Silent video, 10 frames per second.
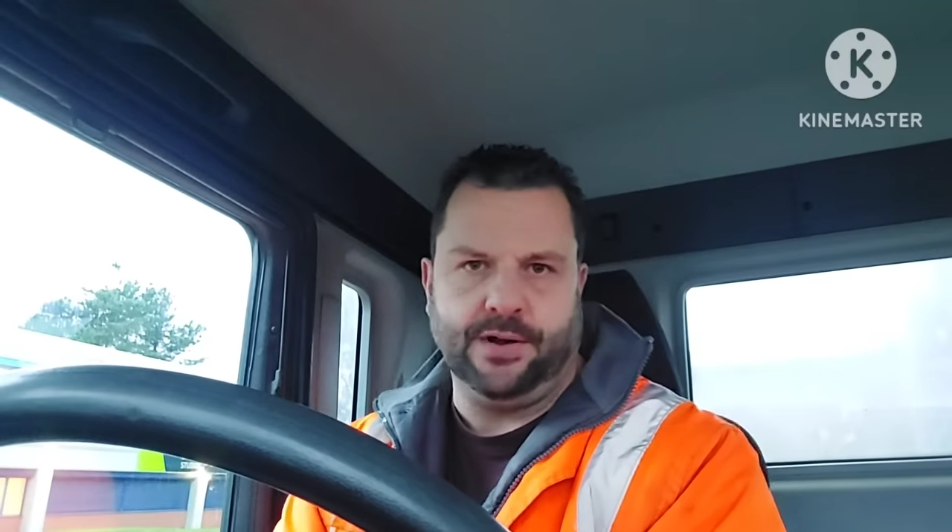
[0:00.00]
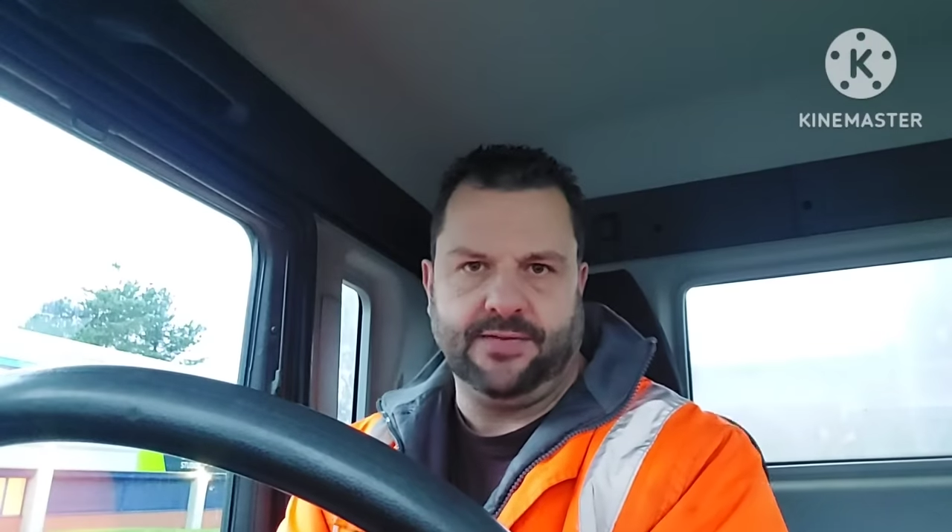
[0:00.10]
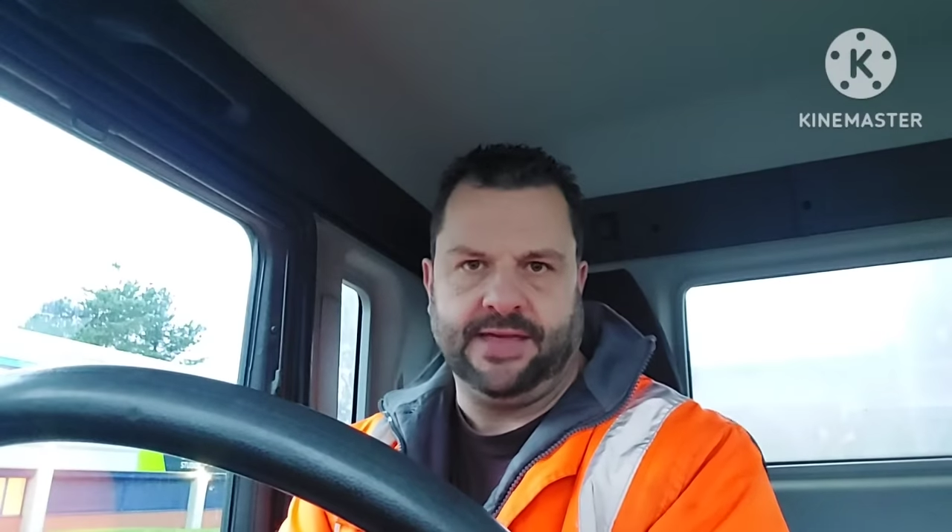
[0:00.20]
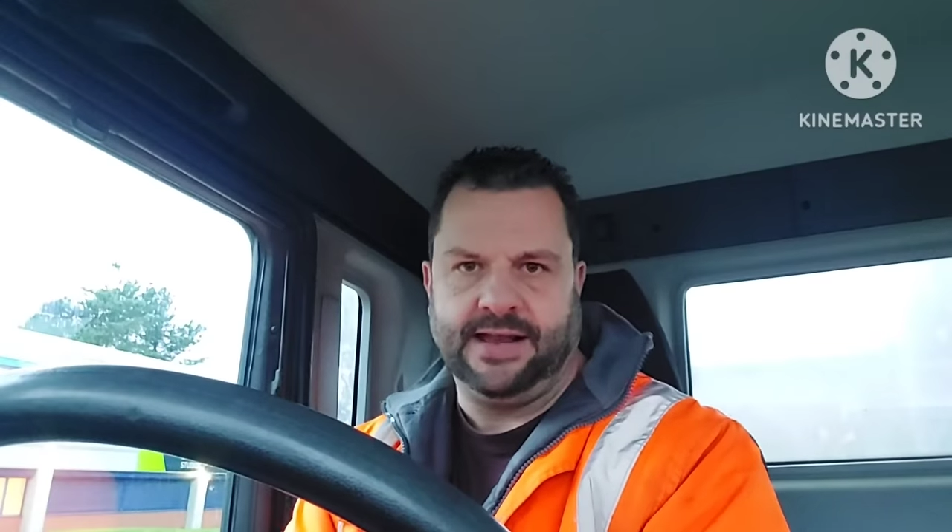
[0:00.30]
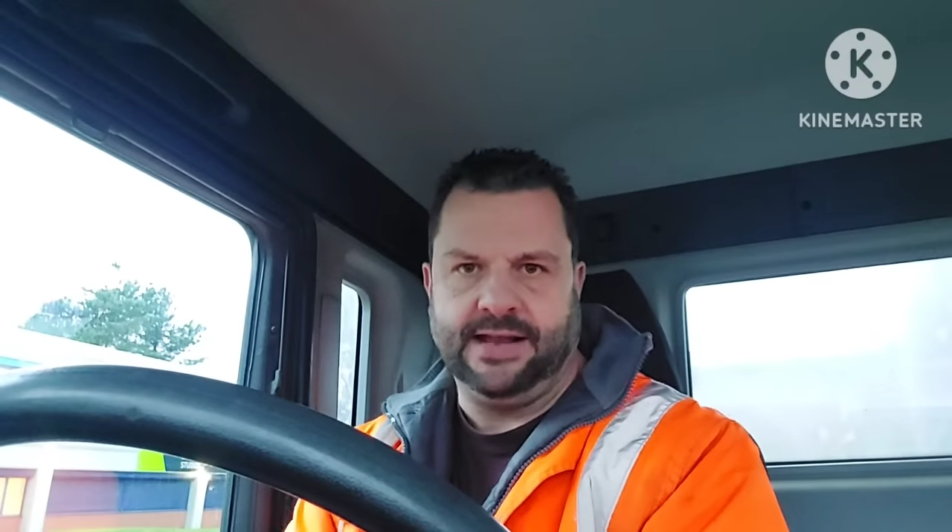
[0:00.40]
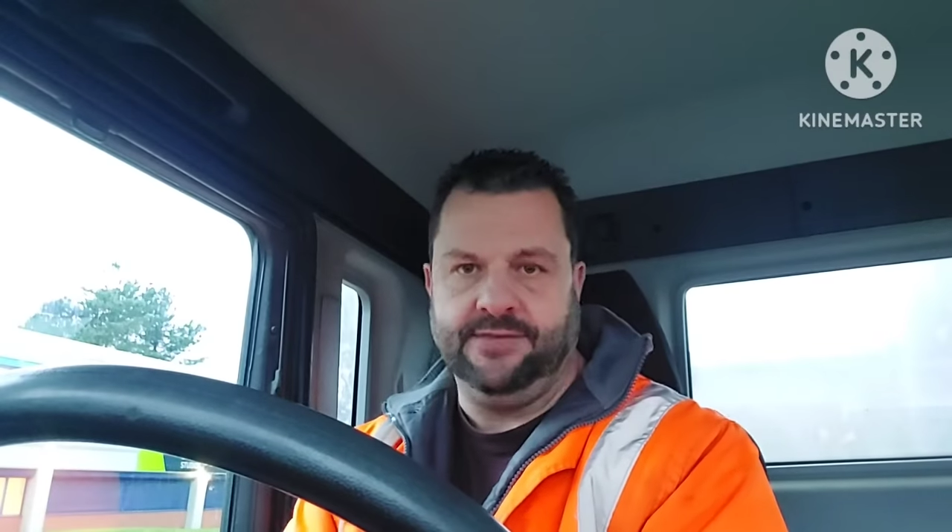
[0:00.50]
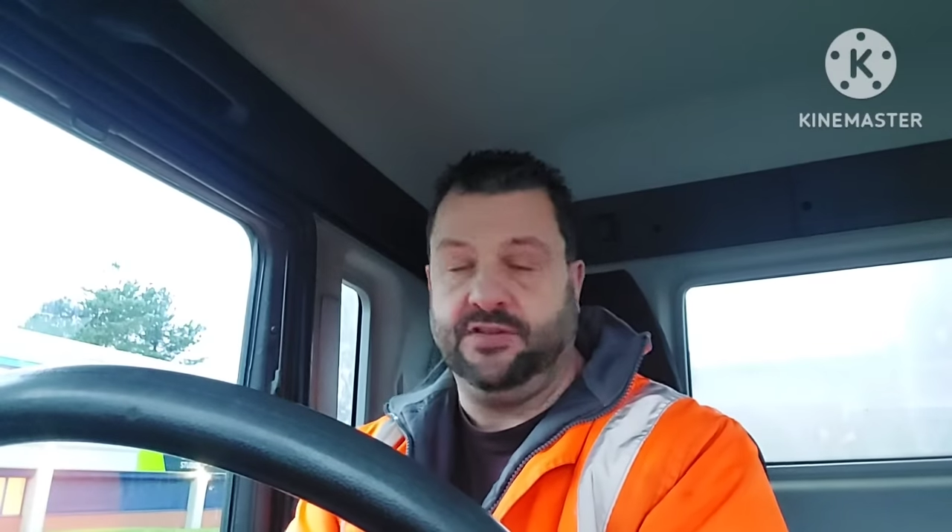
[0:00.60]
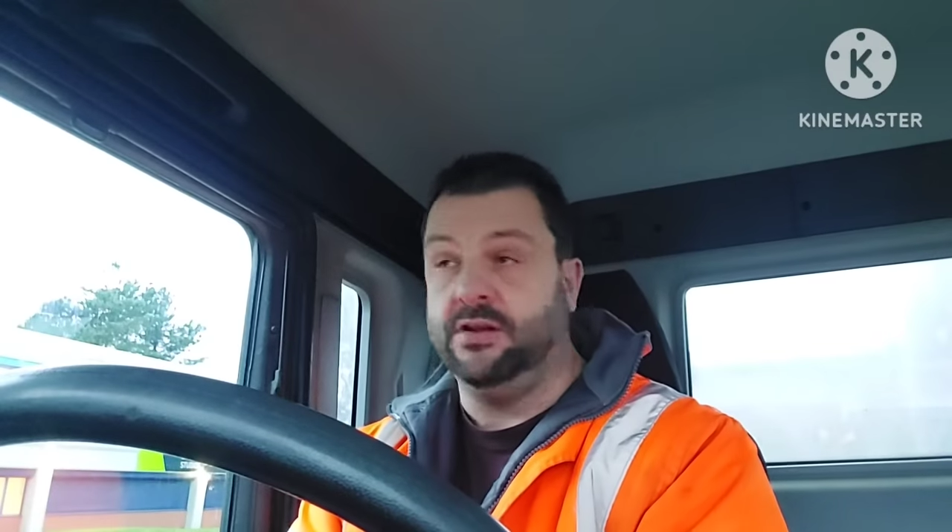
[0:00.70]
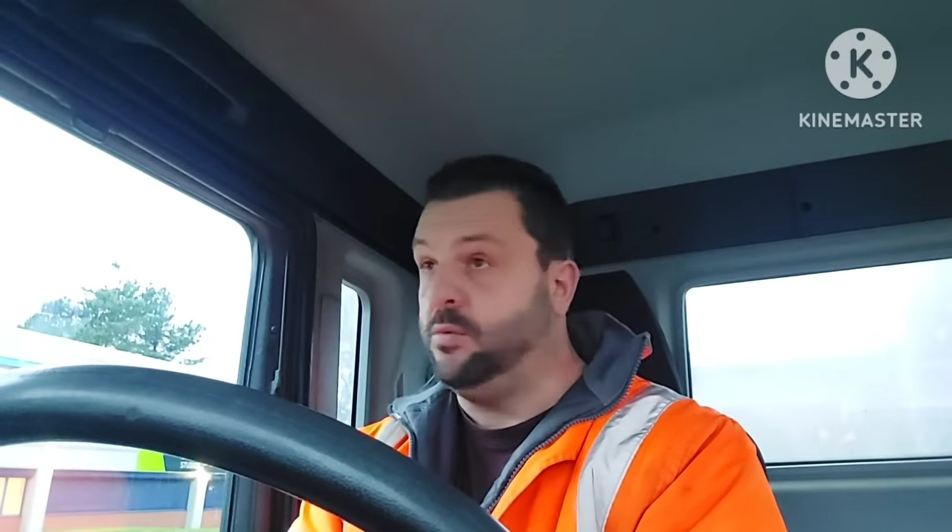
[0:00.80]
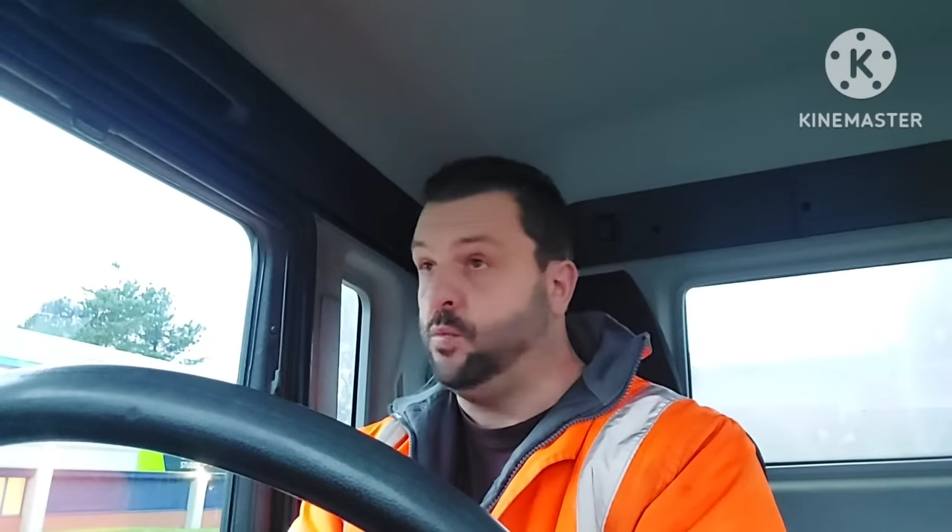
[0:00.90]
like that
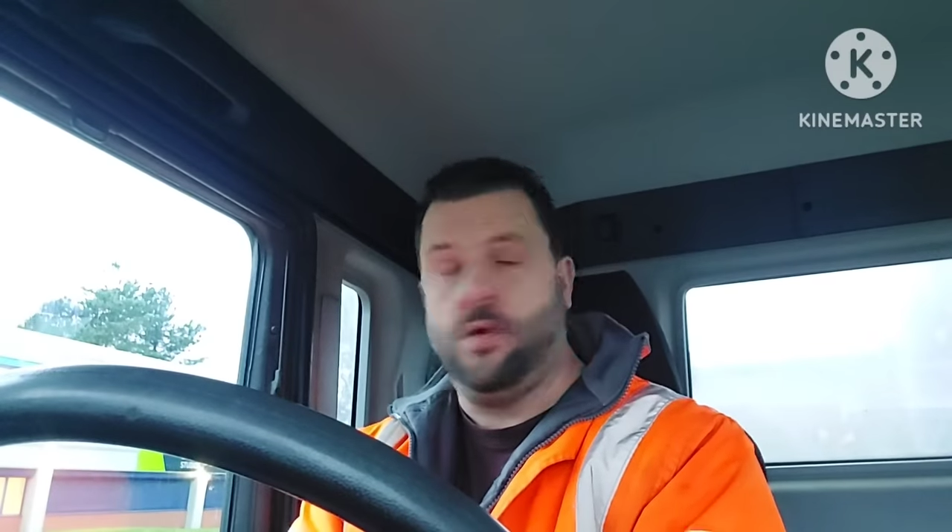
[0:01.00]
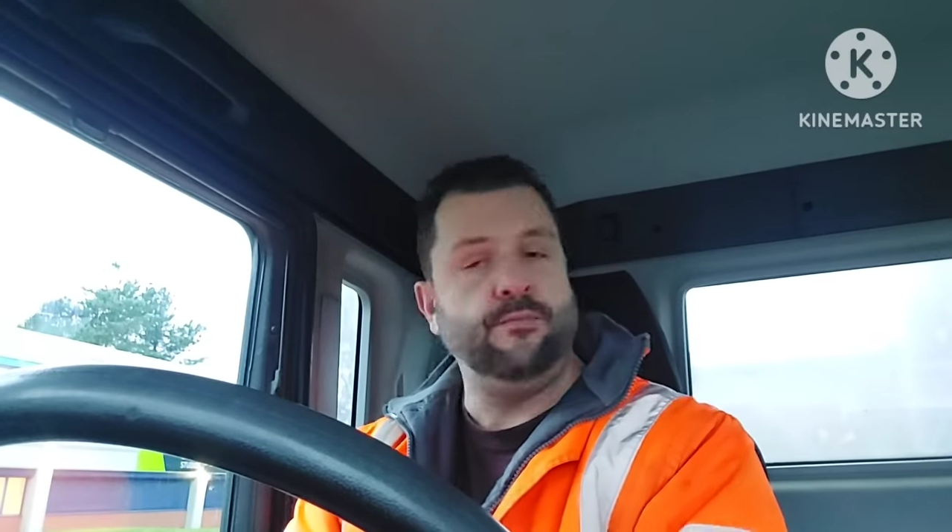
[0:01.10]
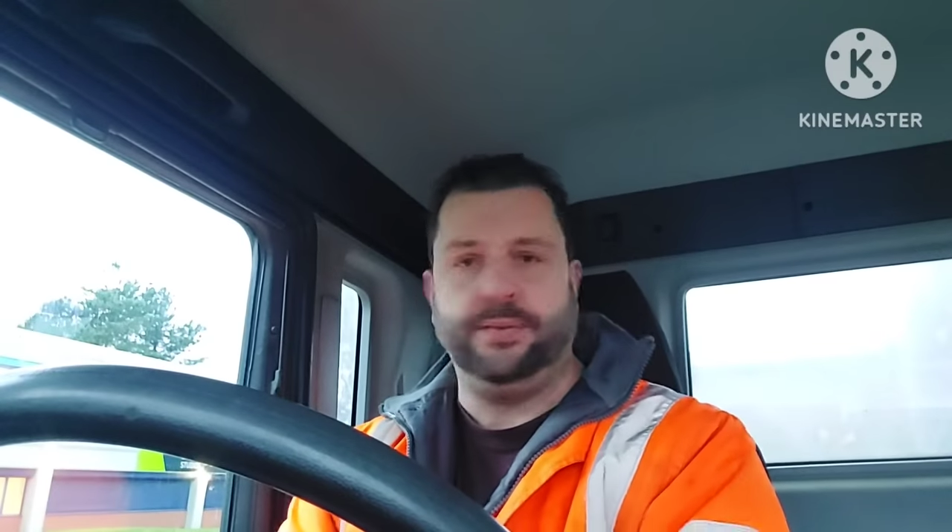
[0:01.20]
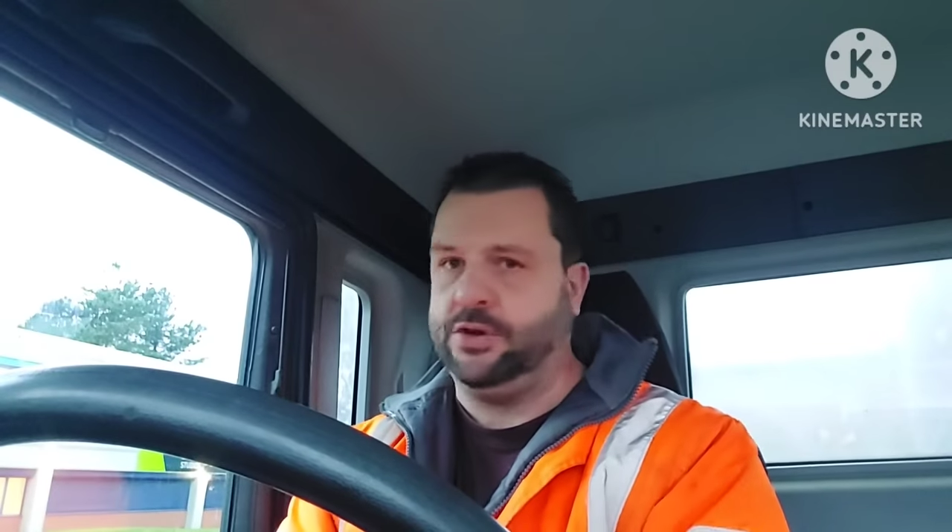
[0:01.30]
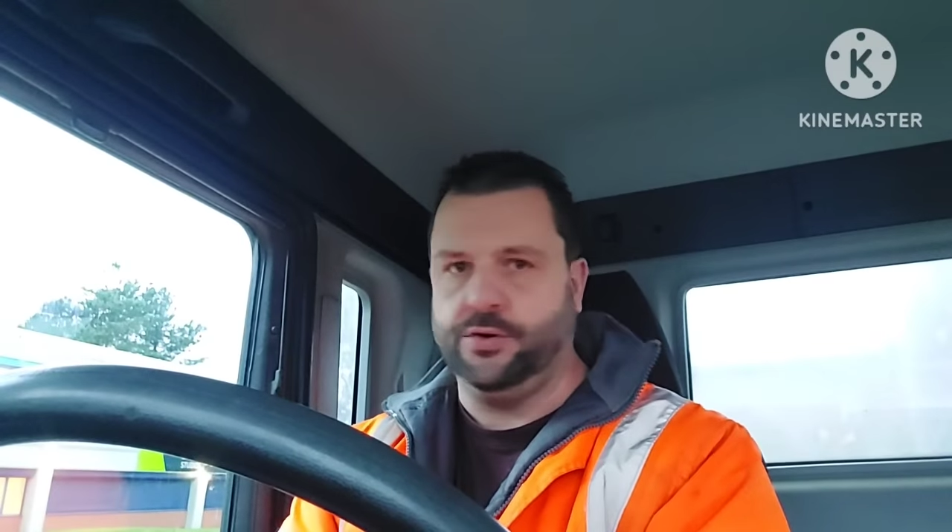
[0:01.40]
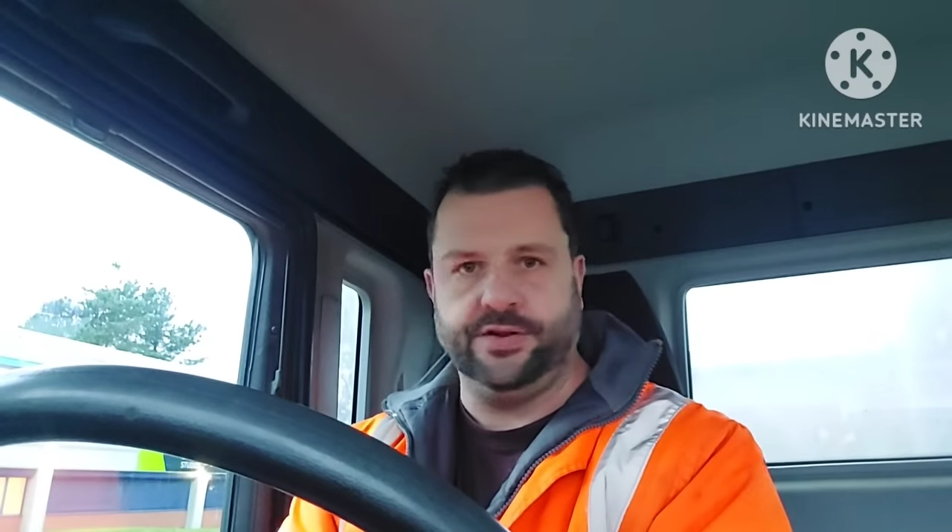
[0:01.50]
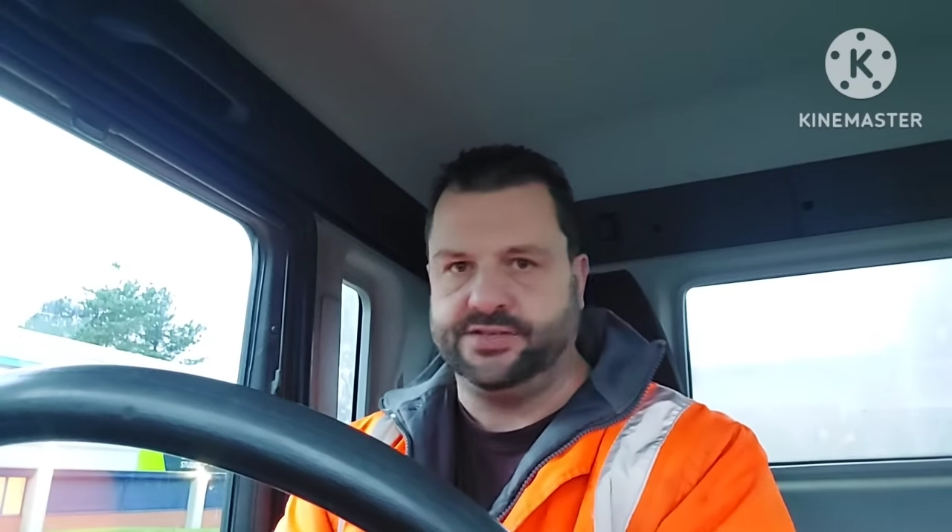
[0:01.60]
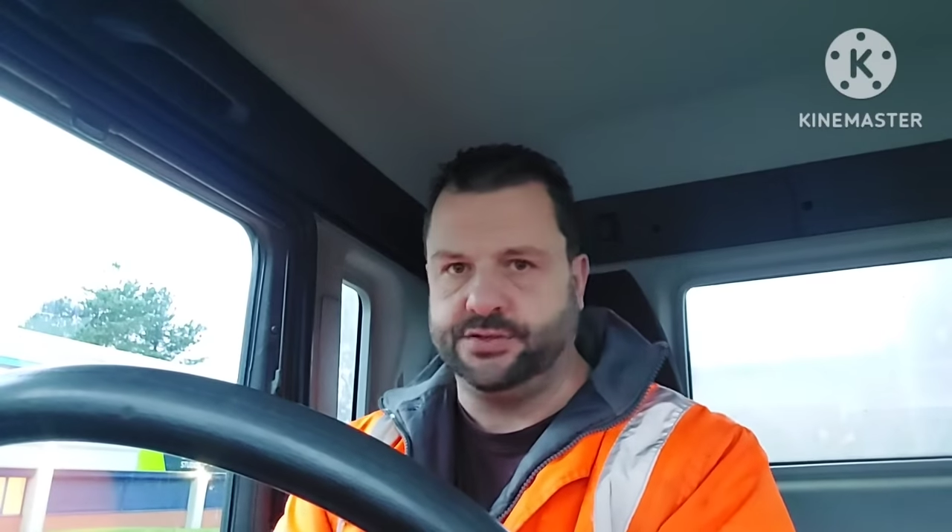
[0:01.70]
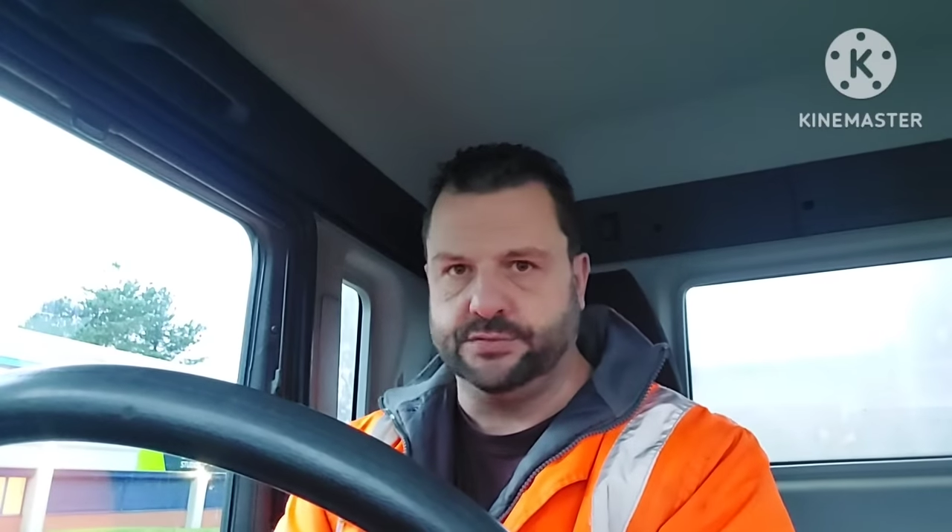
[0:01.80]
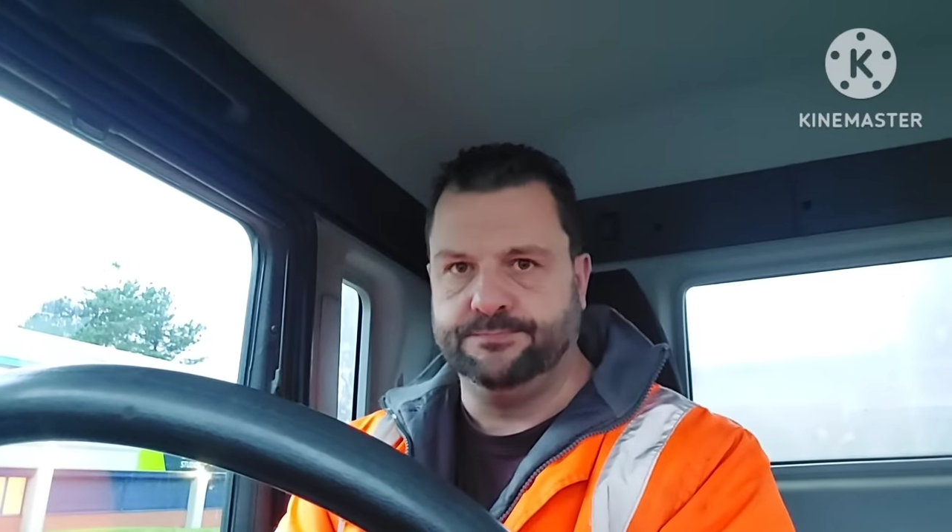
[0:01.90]
lived and it won't be good
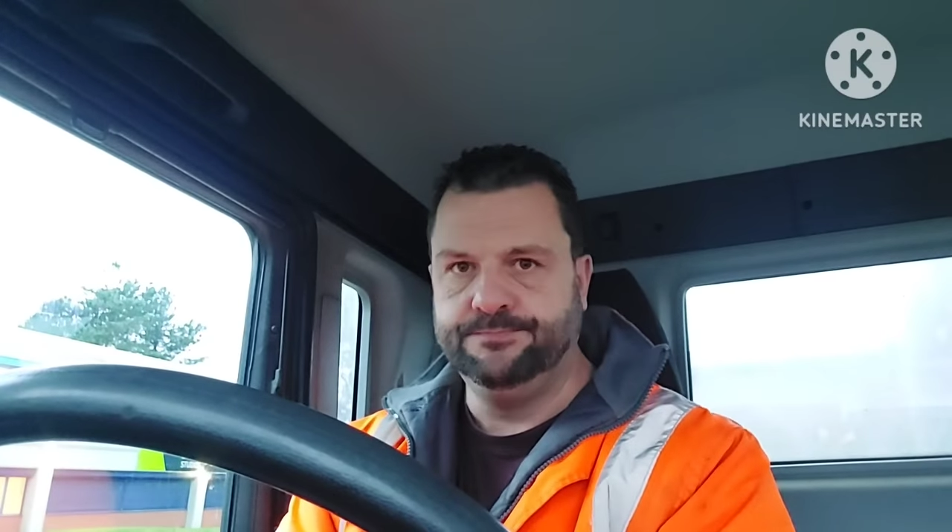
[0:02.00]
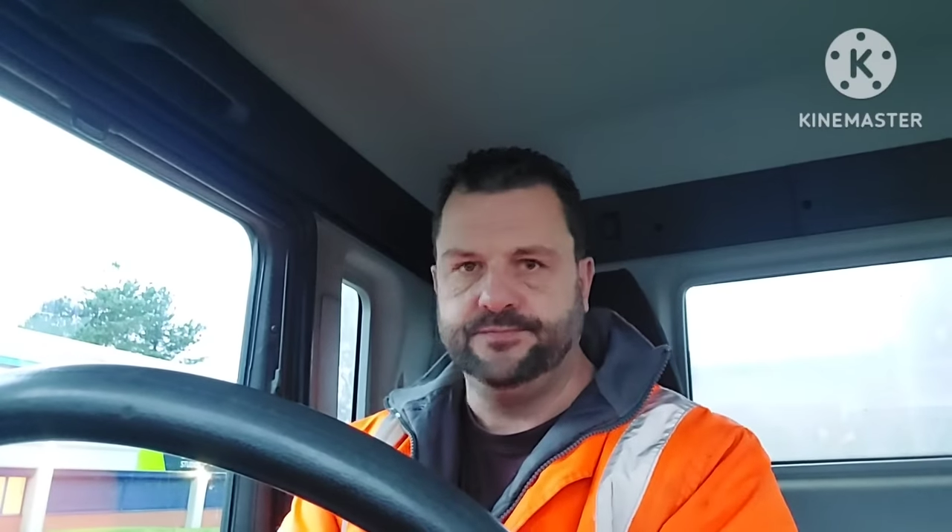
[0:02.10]
at all